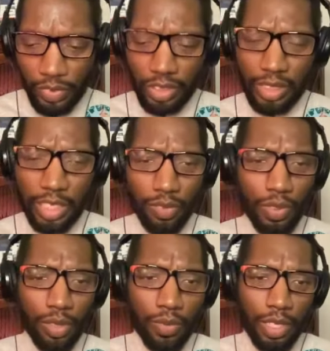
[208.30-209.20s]
And that's what
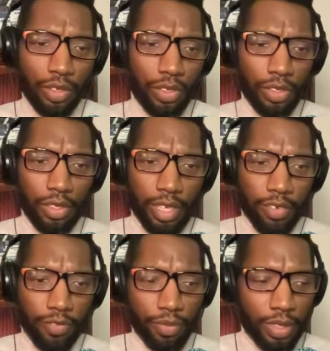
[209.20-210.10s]
I want you to take
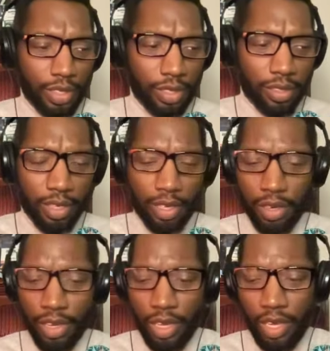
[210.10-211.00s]
from this, is that
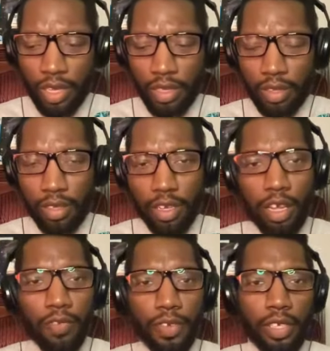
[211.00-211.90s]
the
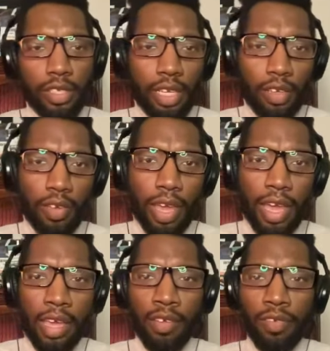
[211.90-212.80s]
confidence that you
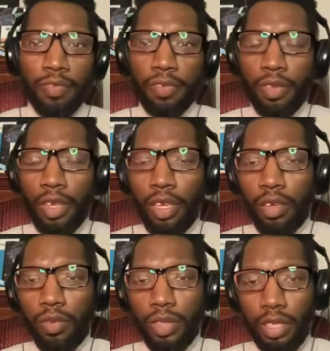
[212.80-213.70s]
have
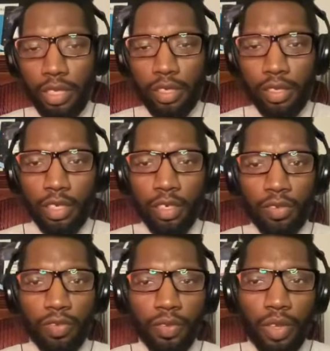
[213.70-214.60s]
within
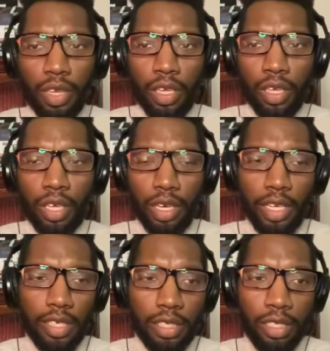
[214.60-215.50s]
yourself can
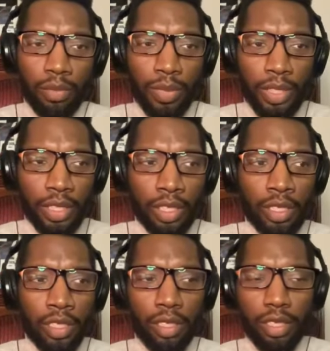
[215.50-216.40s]
actually
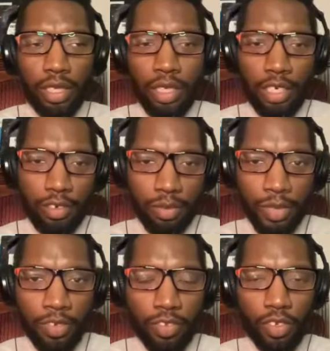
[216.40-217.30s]
be a
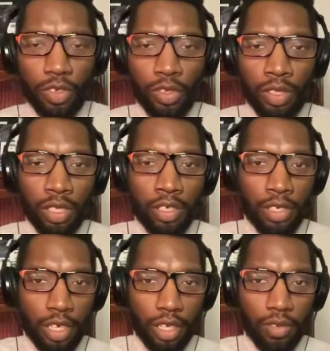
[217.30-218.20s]
detriment to your
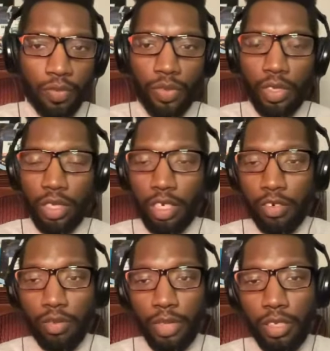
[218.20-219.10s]
learning, a
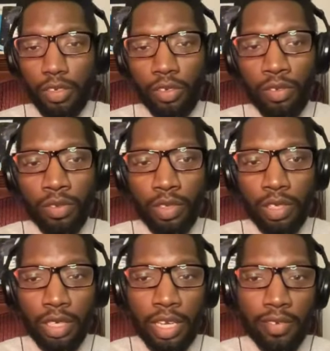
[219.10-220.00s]
detriment to your
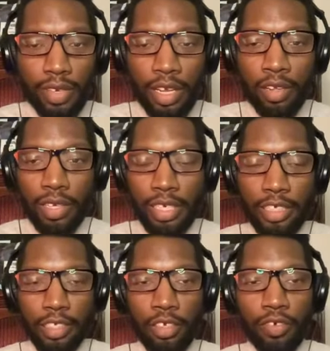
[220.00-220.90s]
lifestyle and
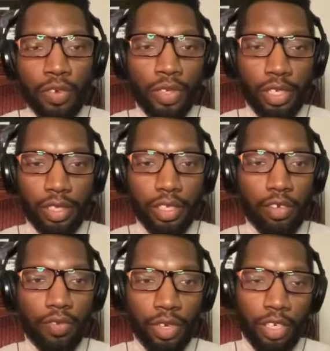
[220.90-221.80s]
actually growing
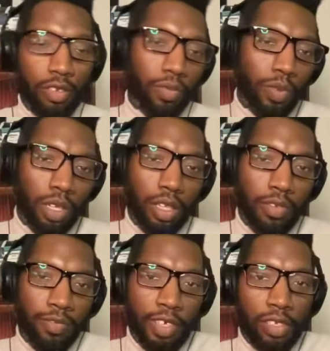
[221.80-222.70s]
yourself. And that's one of the
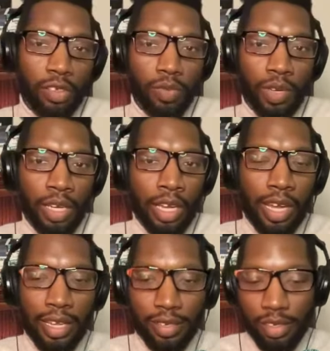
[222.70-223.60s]
reasons why
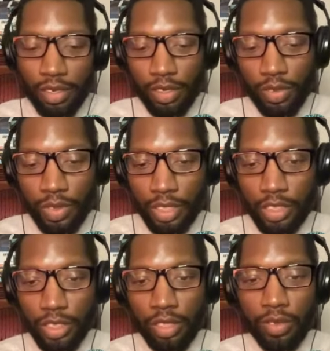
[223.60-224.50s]
I started doing this
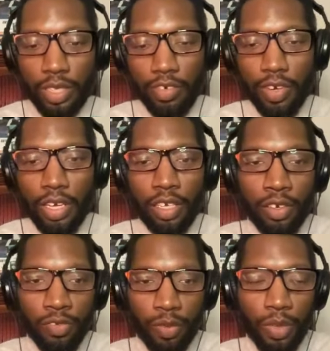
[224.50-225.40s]
show and trying to
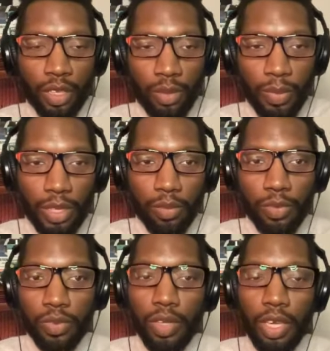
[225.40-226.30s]
learn from other
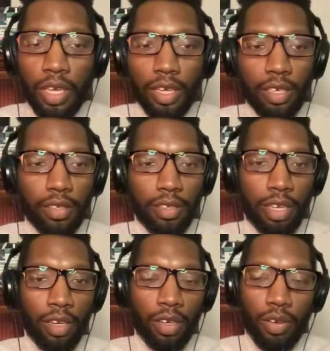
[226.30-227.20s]
people, is
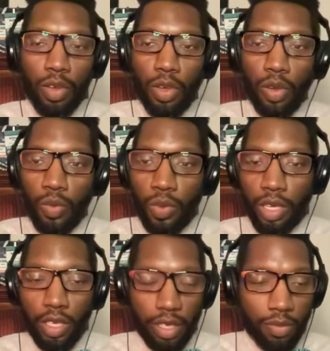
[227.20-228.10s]
that when it
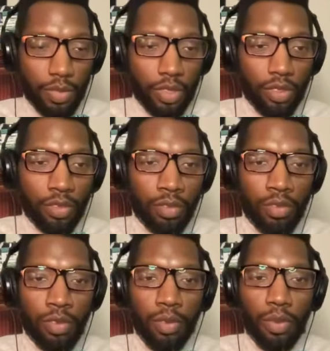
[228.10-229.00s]
comes
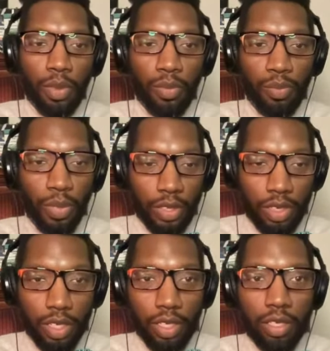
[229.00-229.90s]
to
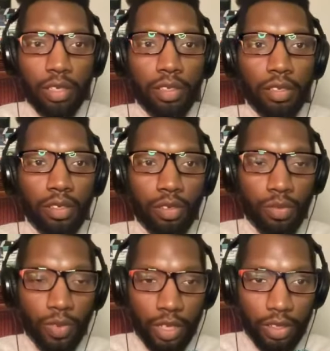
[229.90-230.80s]
building your
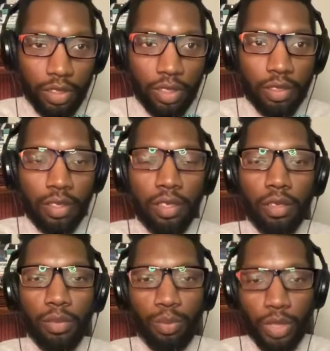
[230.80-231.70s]
wealth,
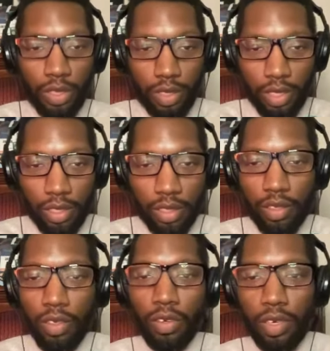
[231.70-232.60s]
building
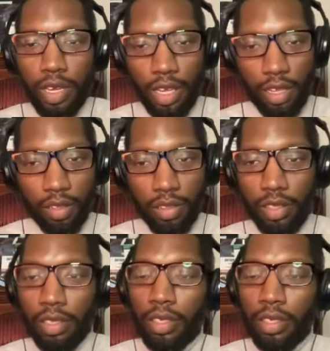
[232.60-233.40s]
your health,